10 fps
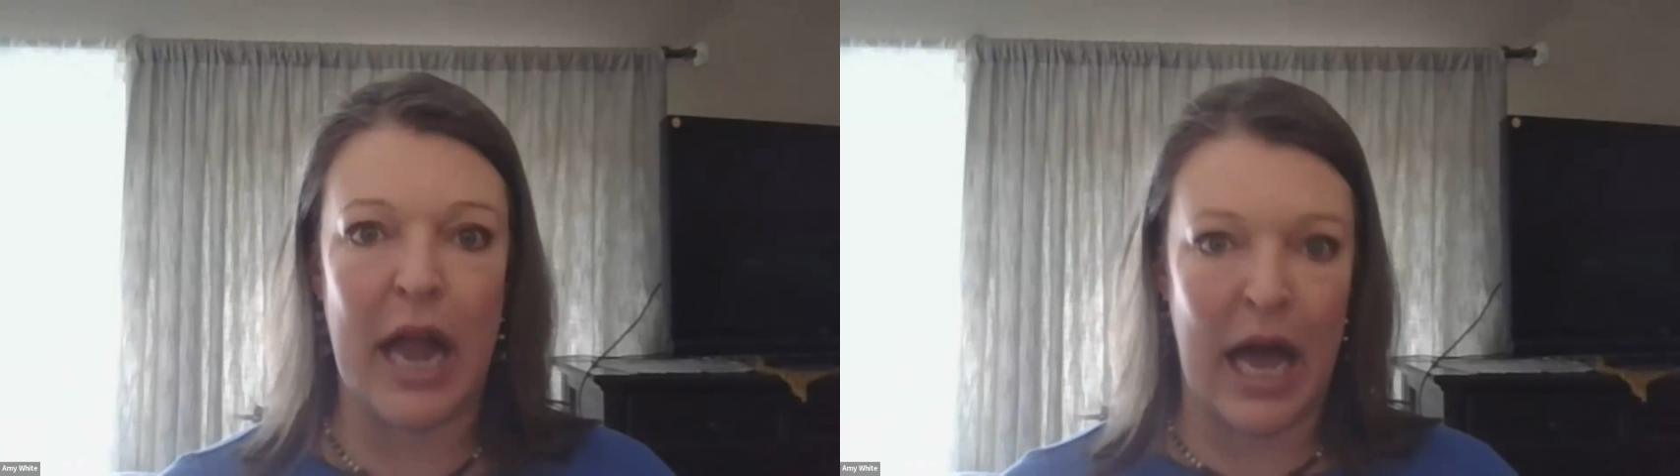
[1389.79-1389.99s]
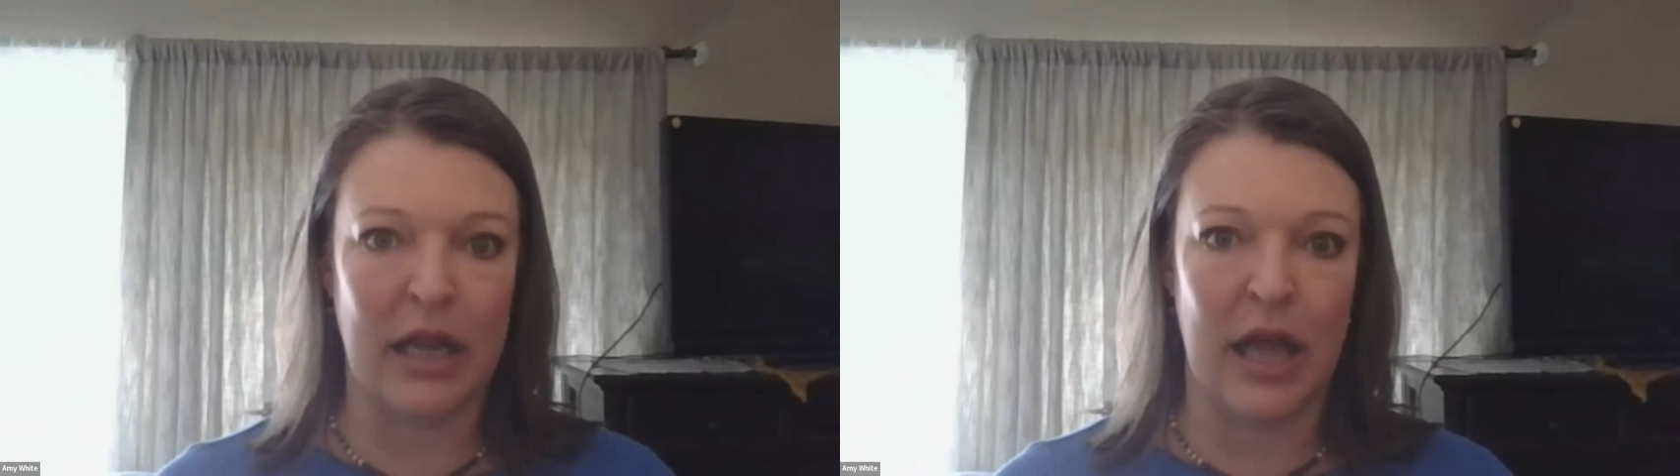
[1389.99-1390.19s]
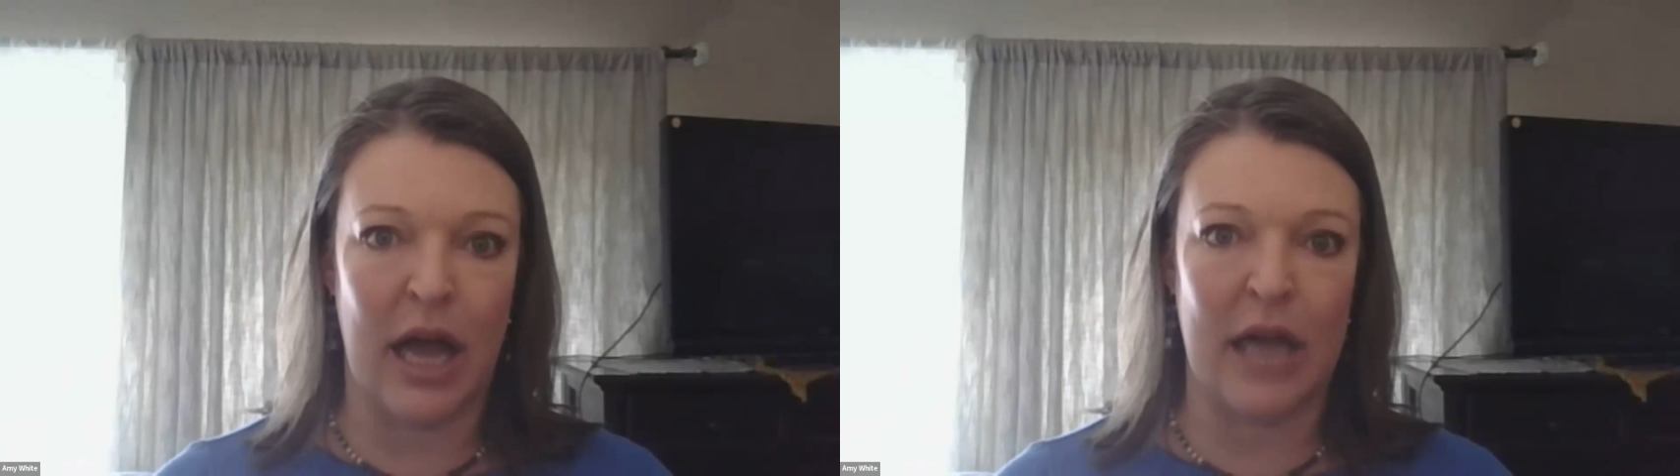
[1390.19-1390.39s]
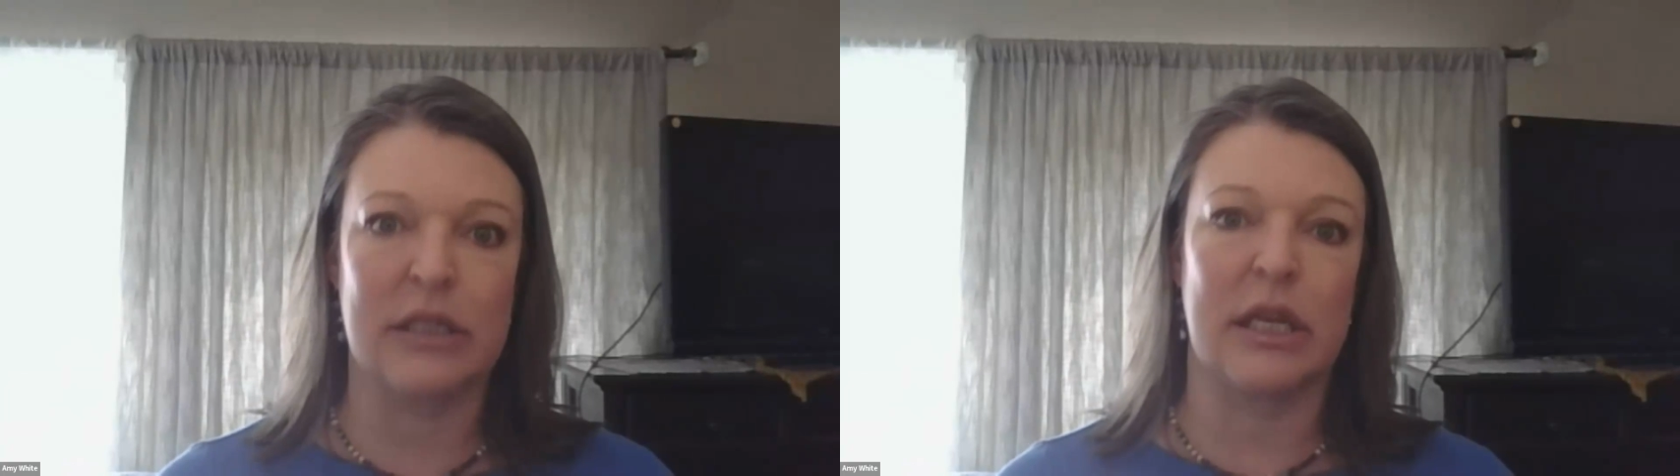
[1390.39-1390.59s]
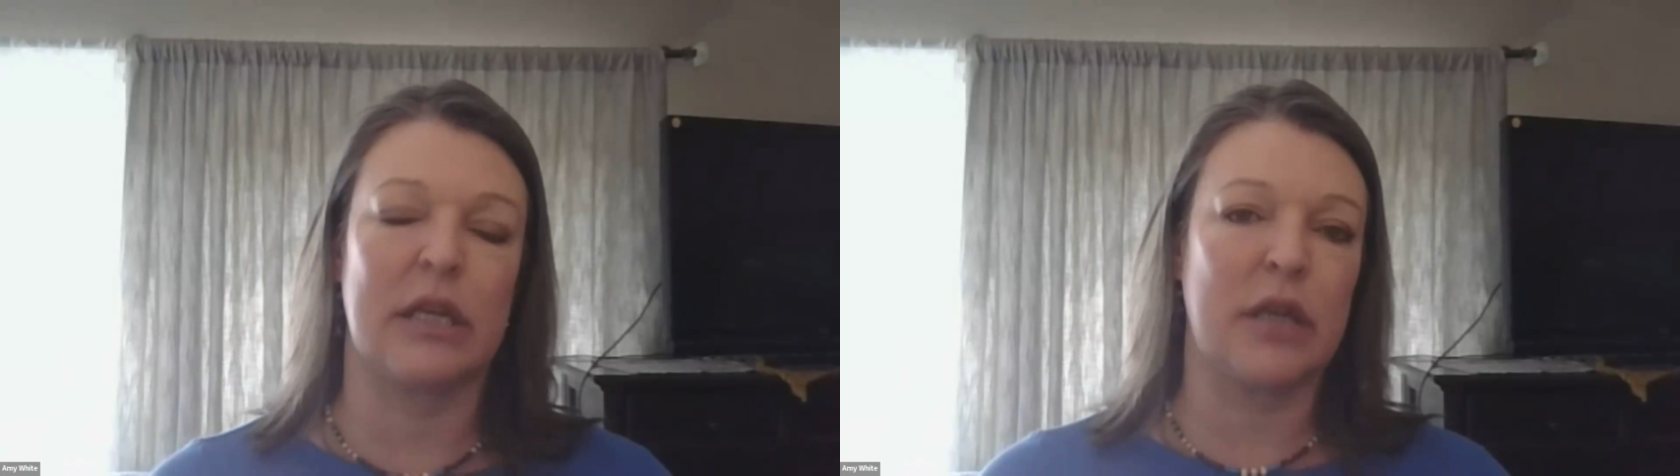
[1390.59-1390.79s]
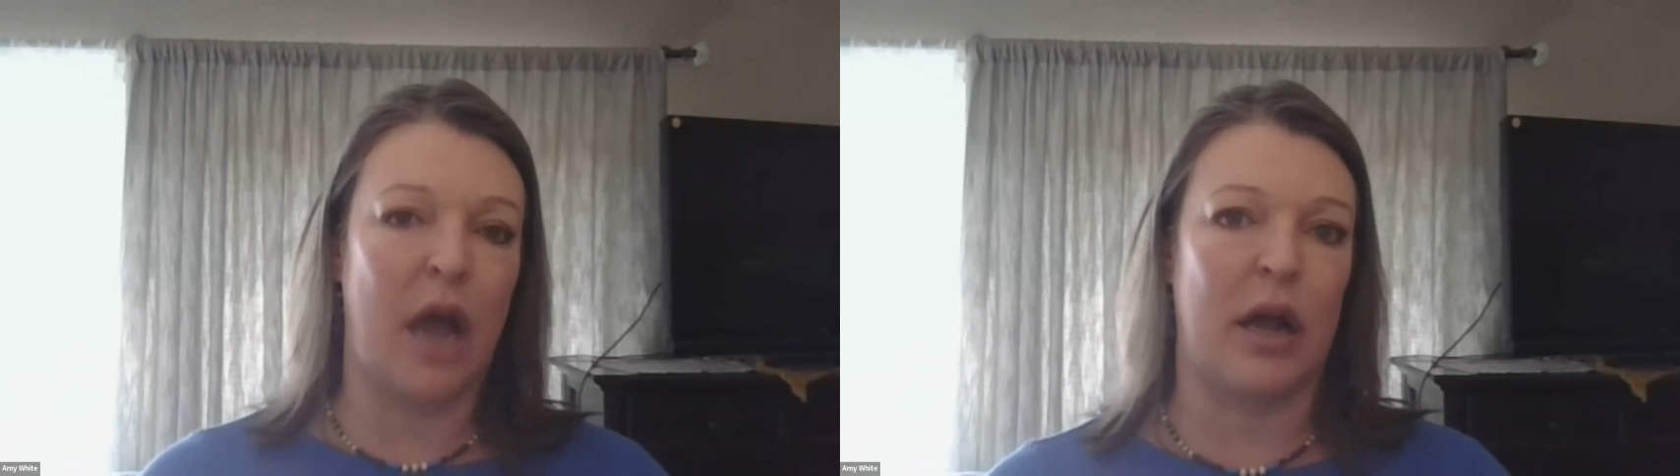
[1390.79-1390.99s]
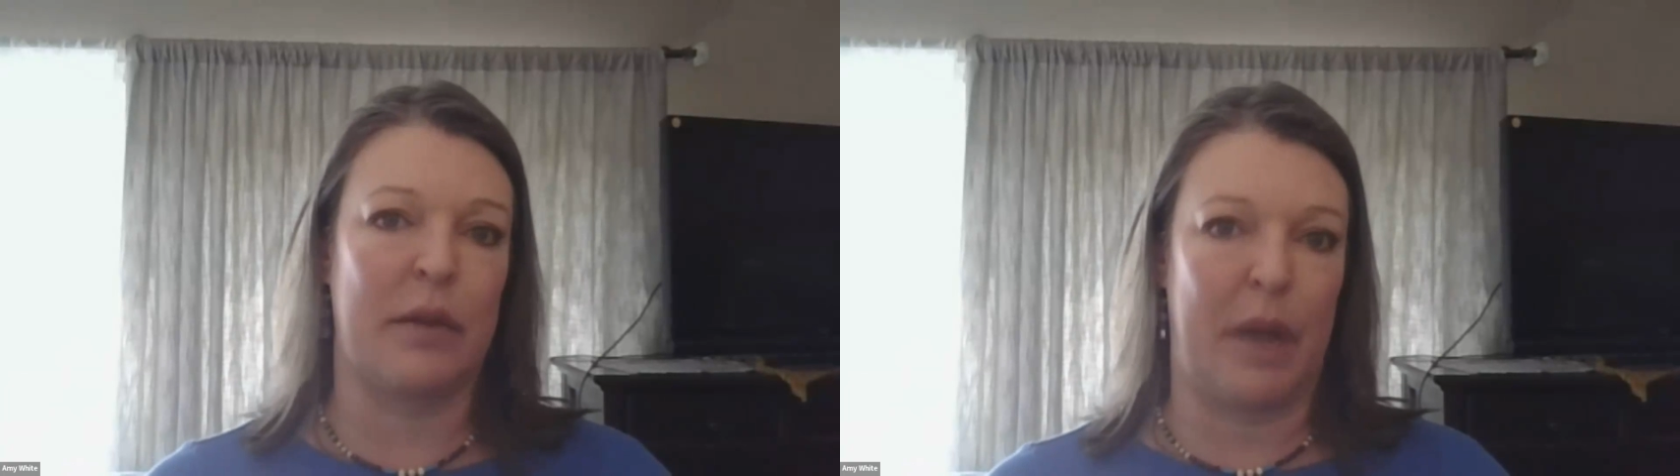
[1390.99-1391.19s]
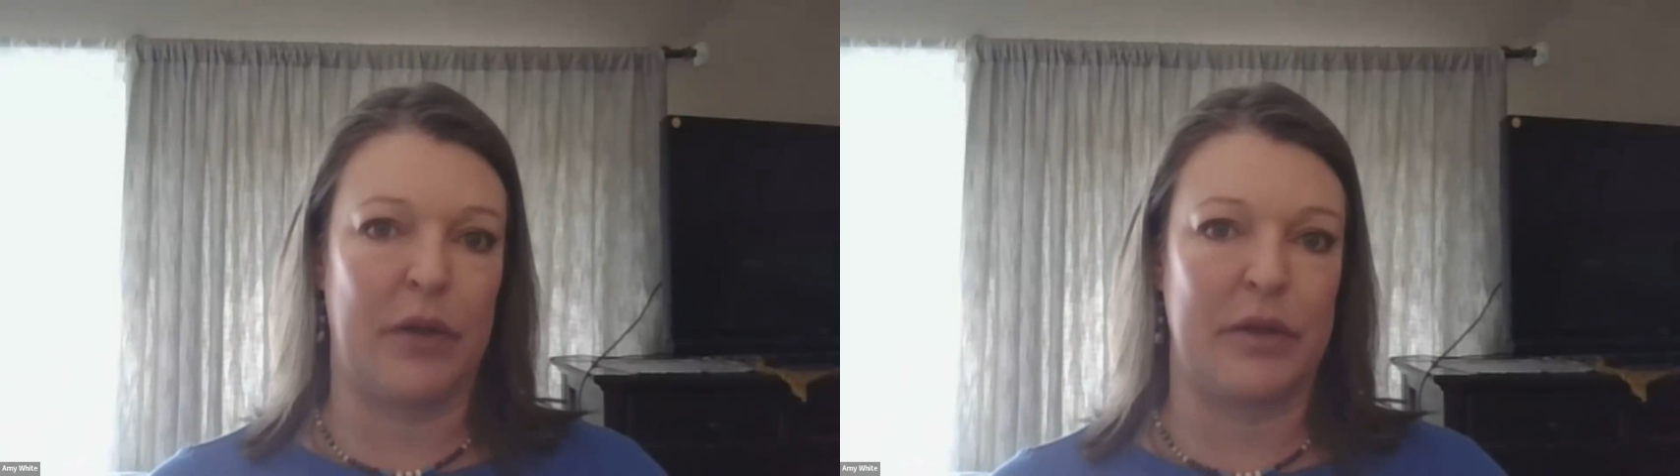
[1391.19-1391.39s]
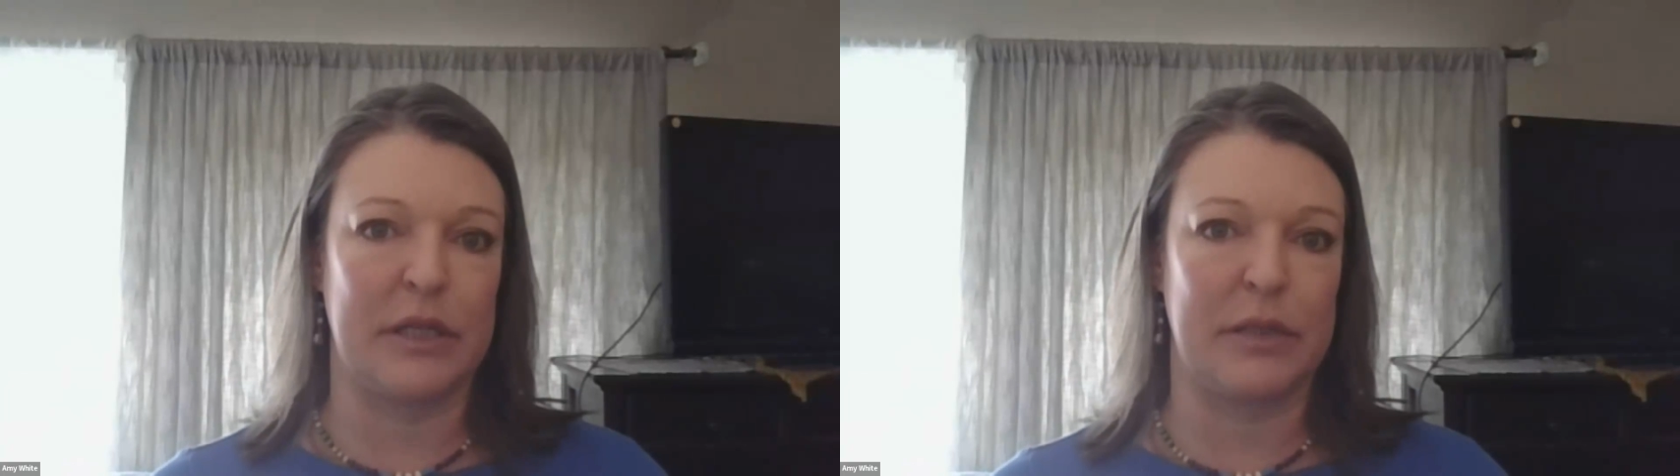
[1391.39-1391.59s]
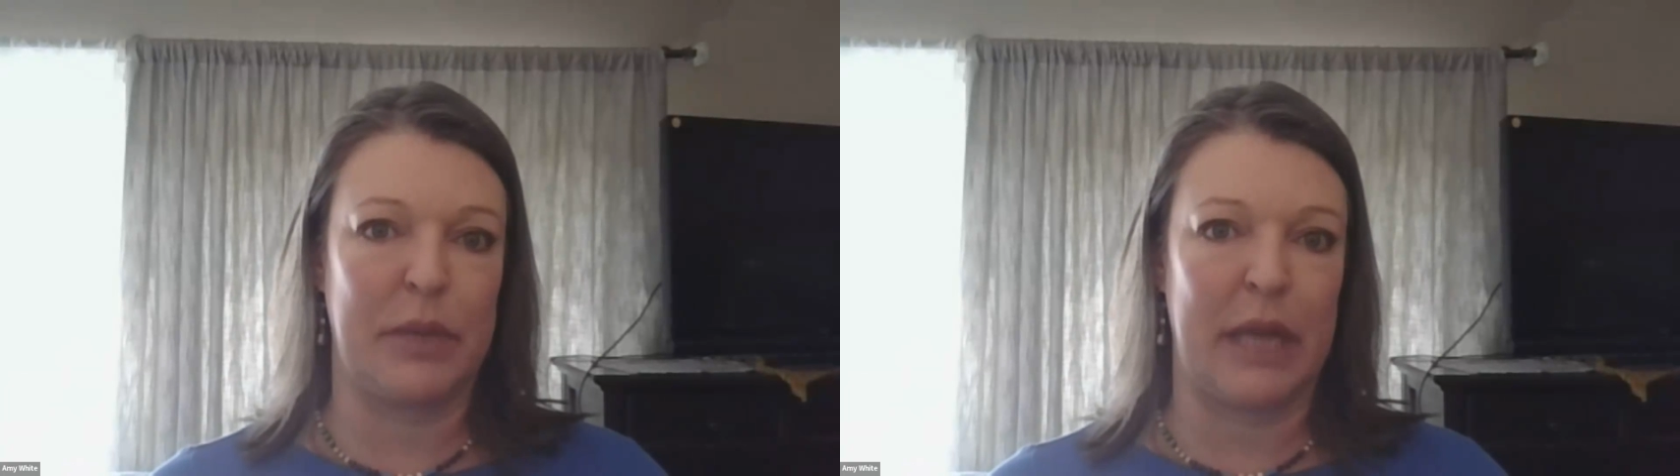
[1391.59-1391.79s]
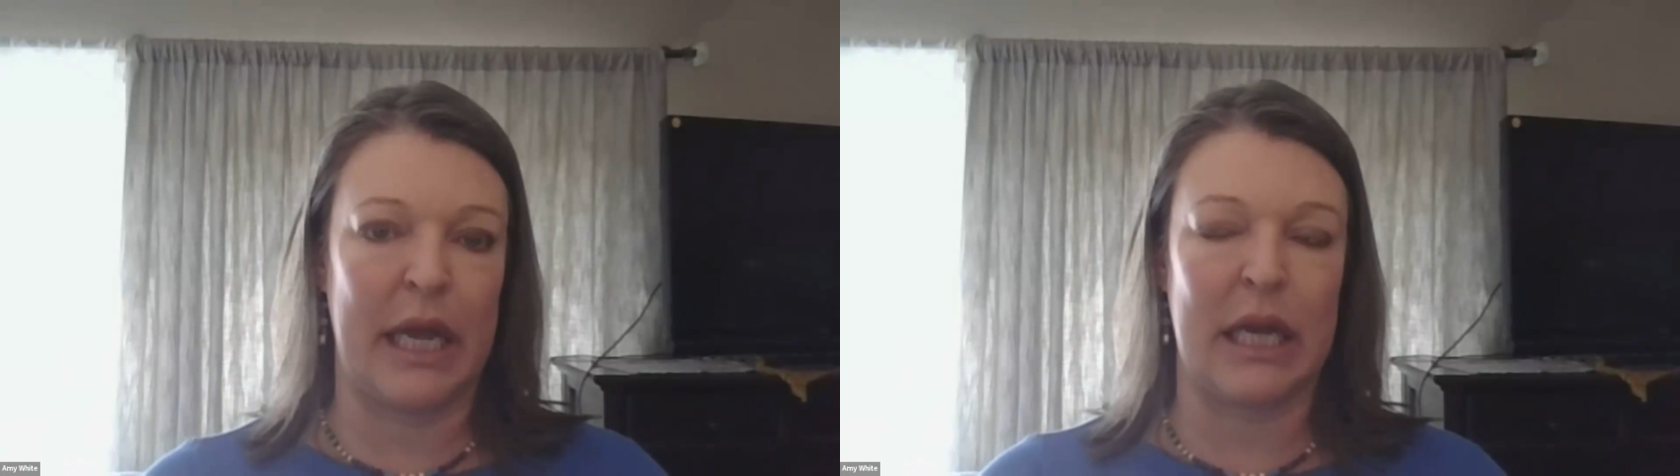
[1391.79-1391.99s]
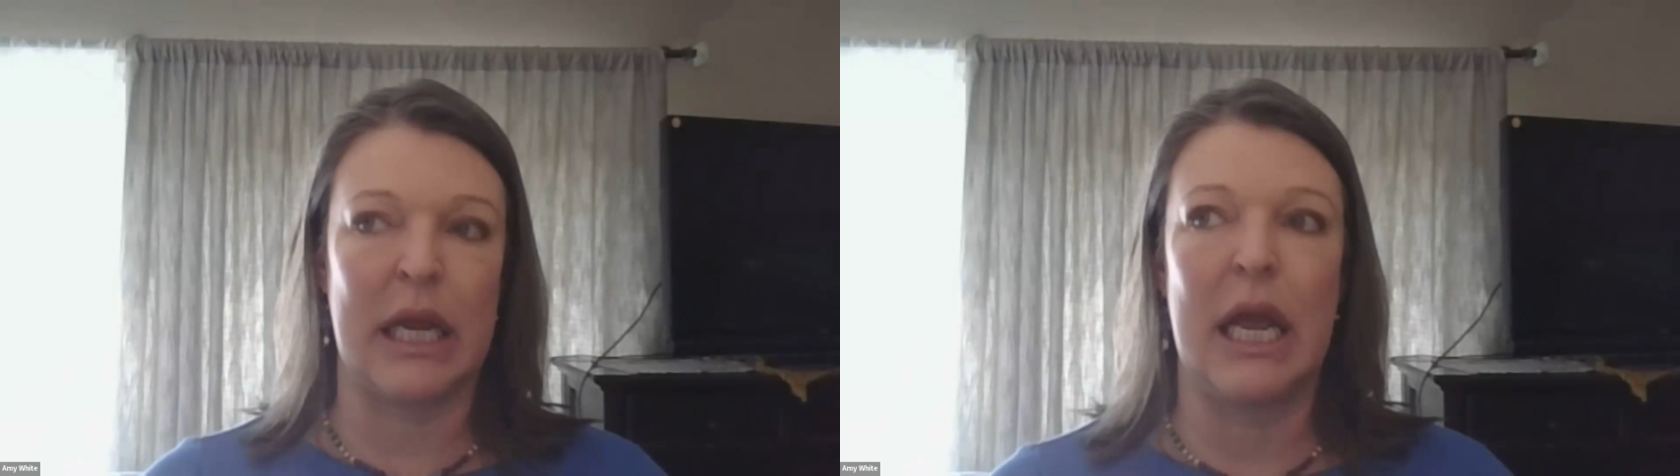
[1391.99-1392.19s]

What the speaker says: allies and talk about this plan.